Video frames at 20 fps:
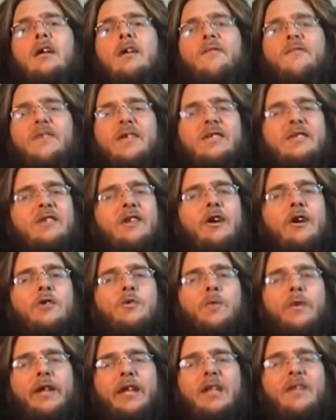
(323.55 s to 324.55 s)
VCRs
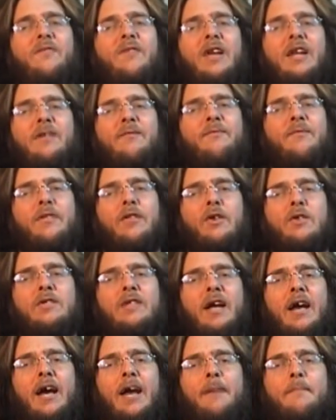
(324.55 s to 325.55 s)
were innovative for their
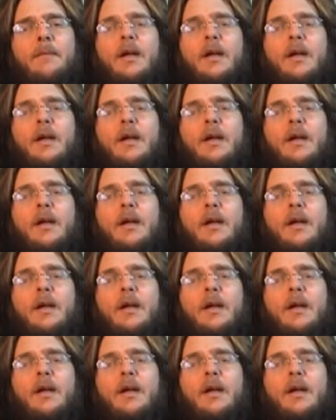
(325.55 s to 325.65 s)
time,